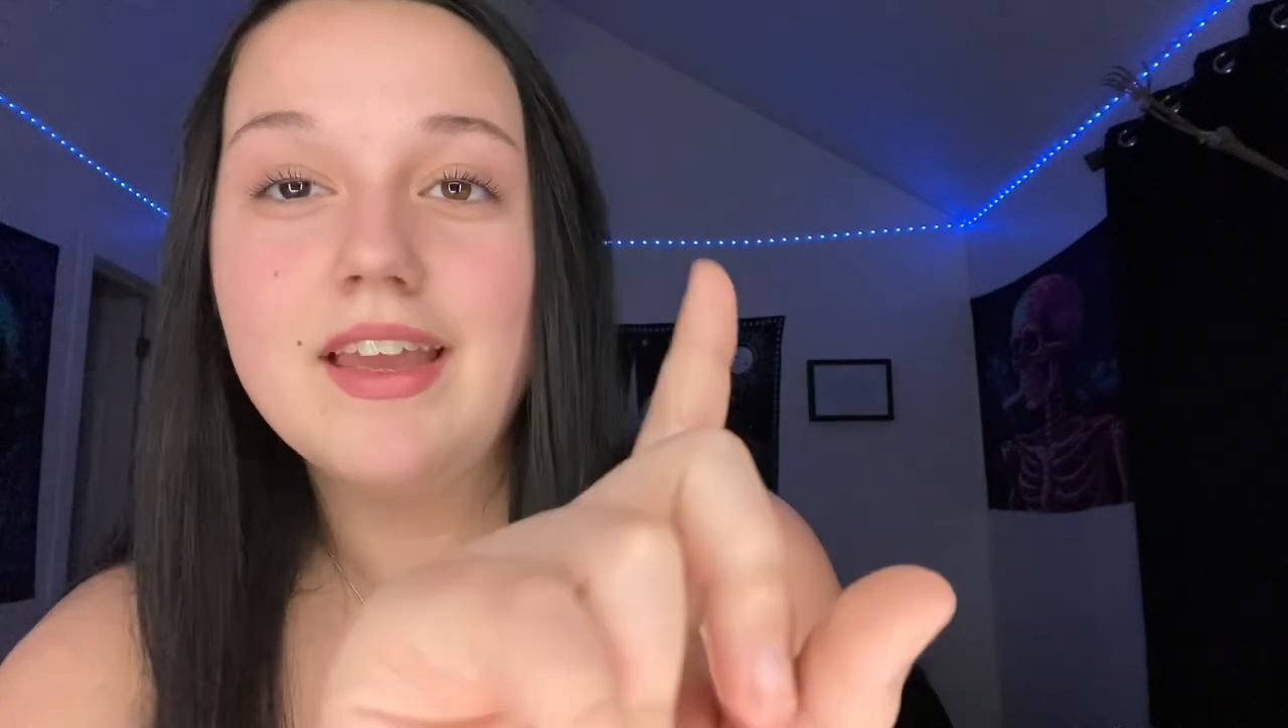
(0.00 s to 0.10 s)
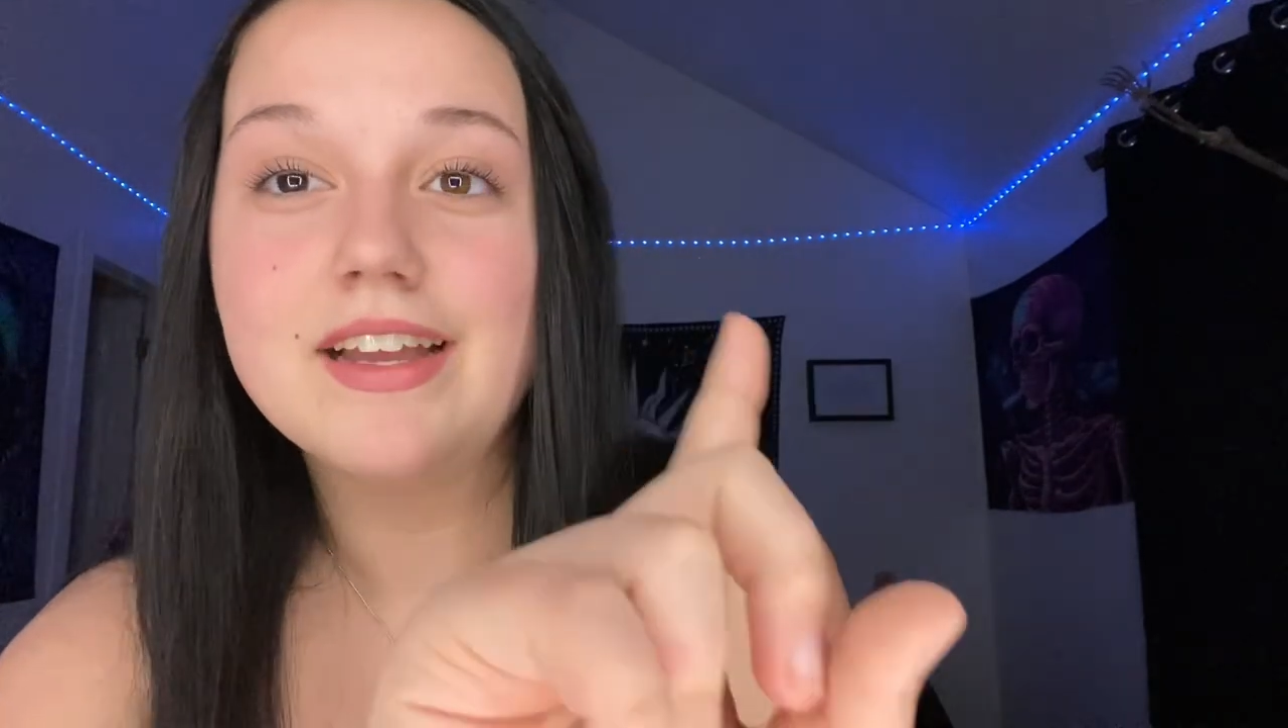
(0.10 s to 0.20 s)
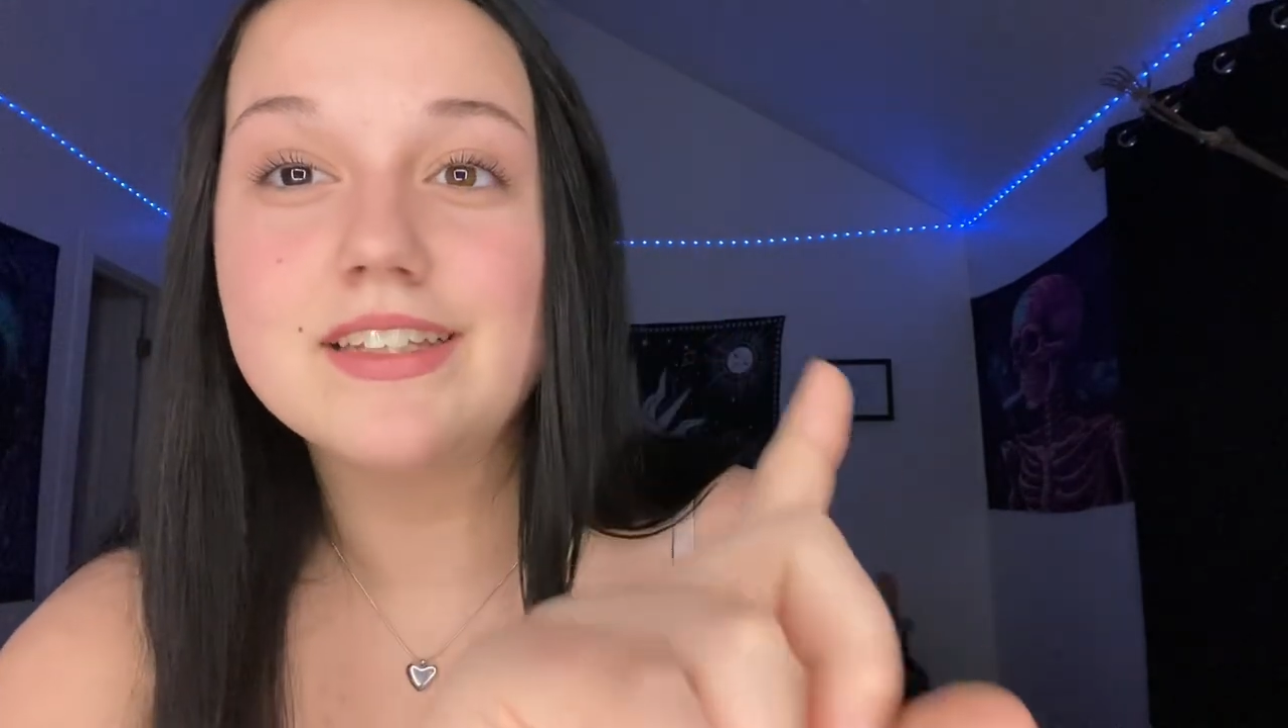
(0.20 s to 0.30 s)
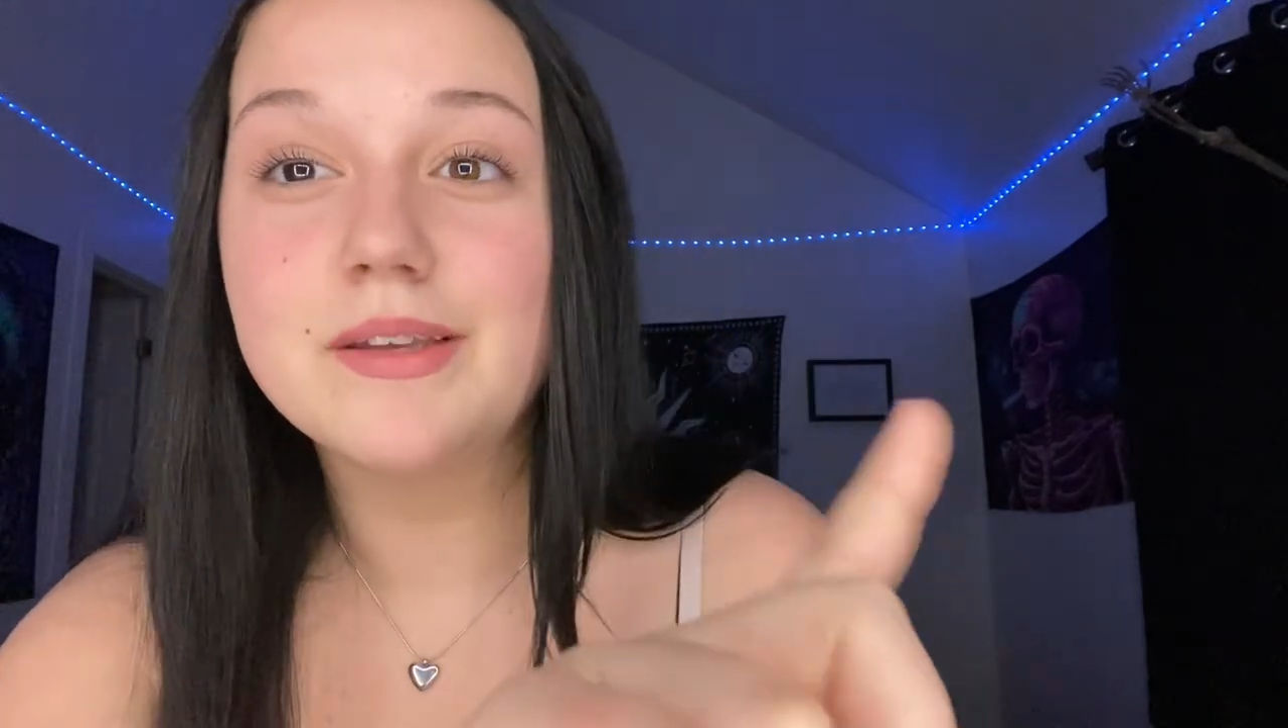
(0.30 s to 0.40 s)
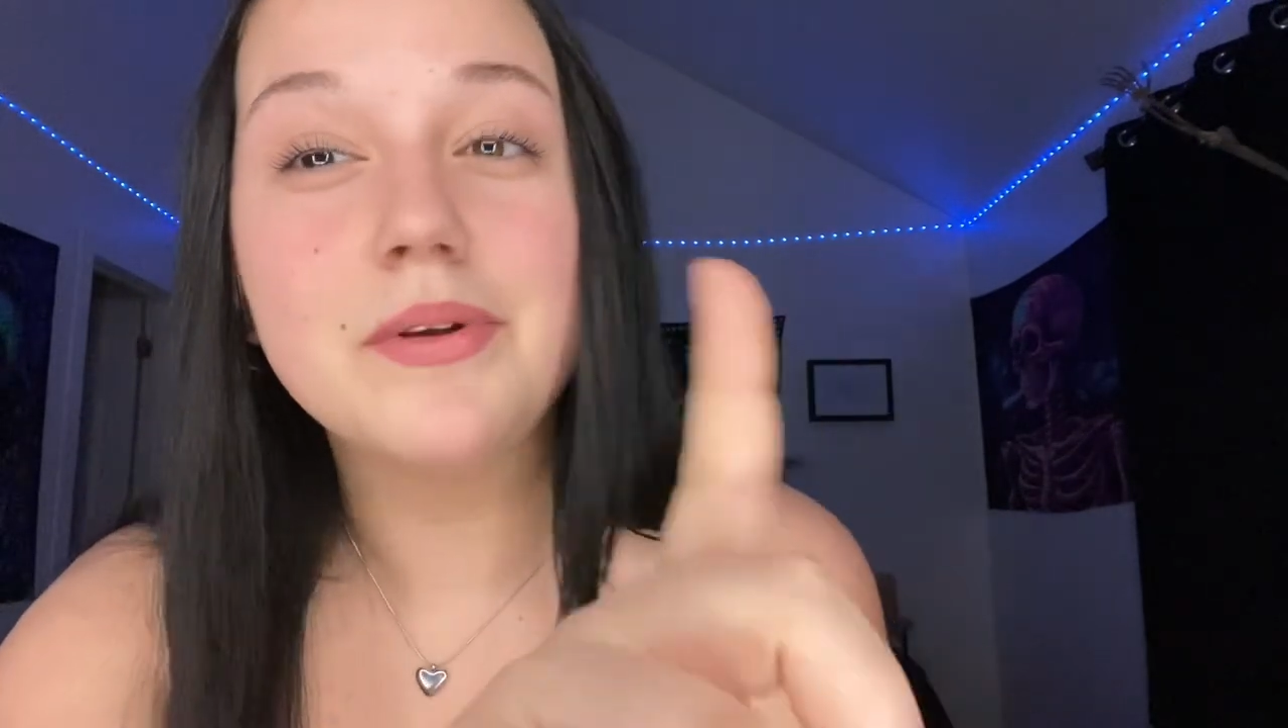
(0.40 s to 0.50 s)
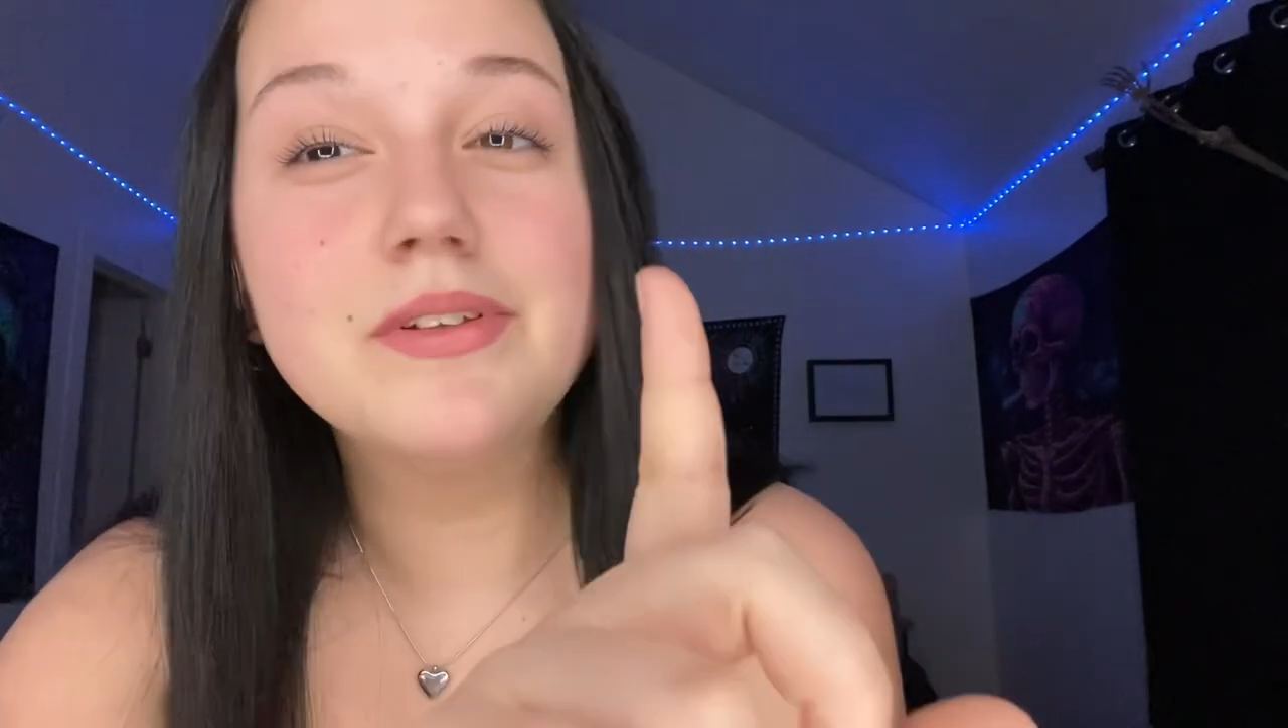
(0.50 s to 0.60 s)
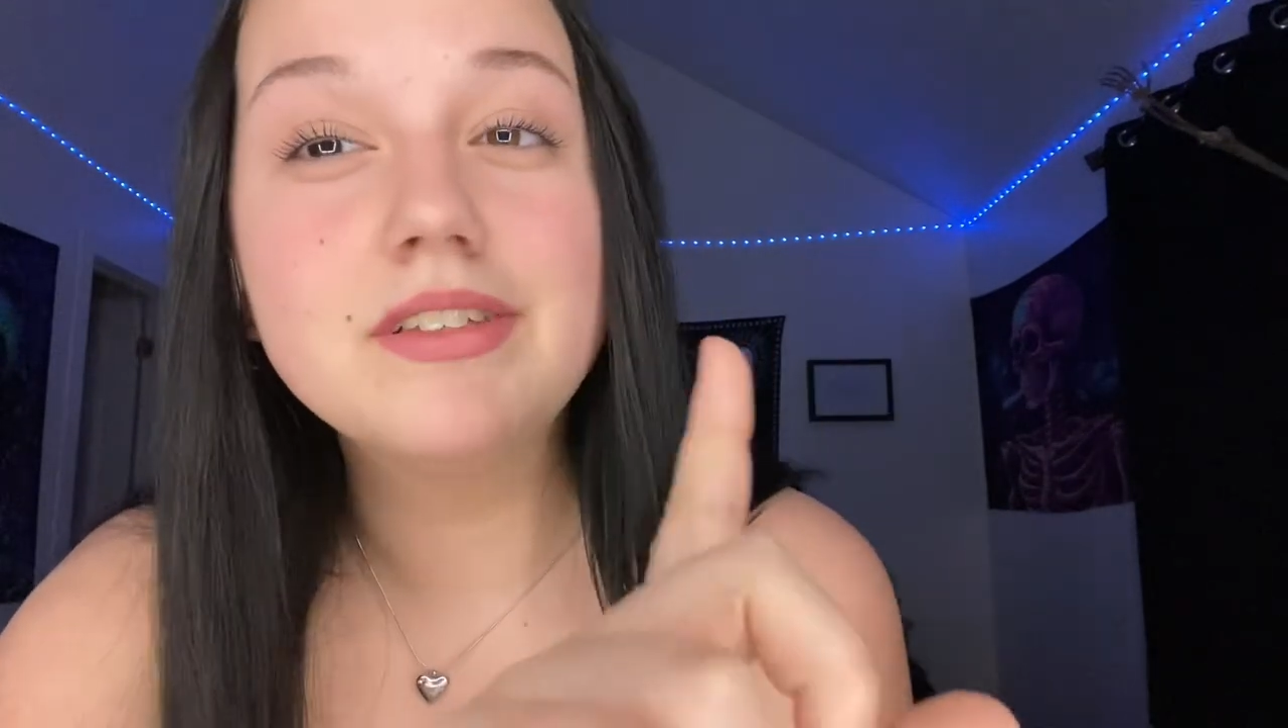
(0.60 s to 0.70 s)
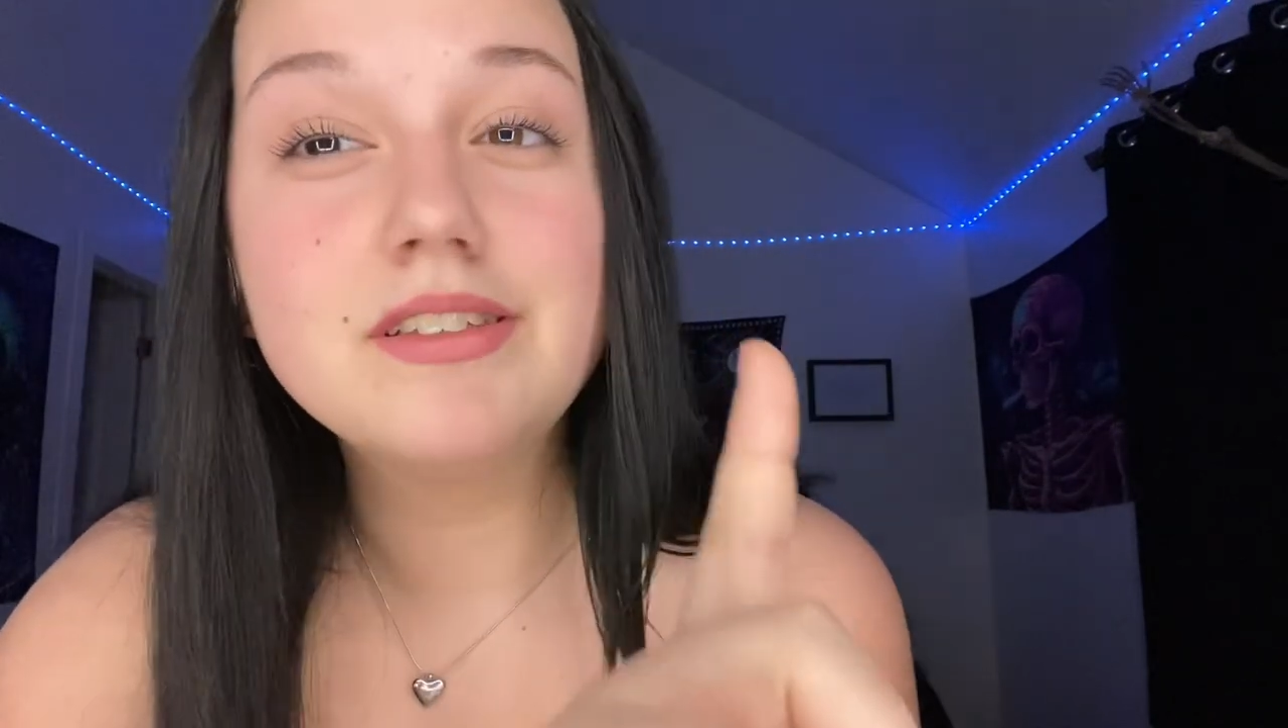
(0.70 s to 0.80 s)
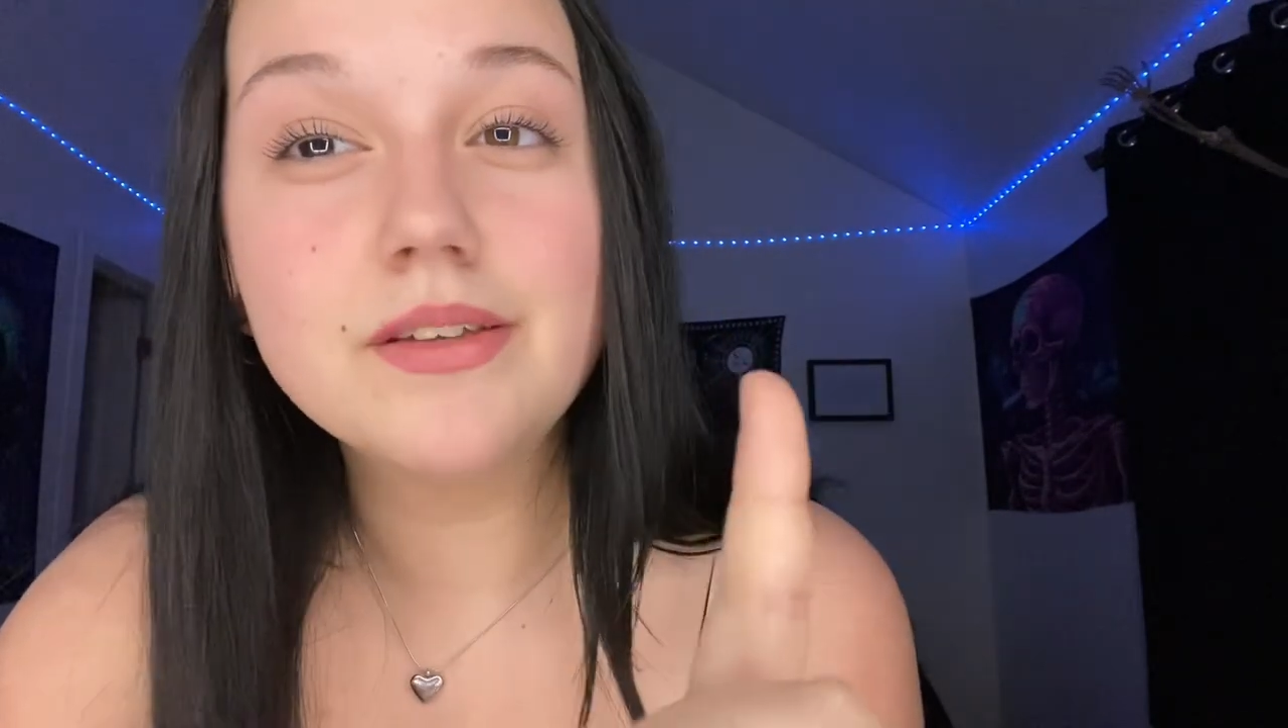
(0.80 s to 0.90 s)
because I posted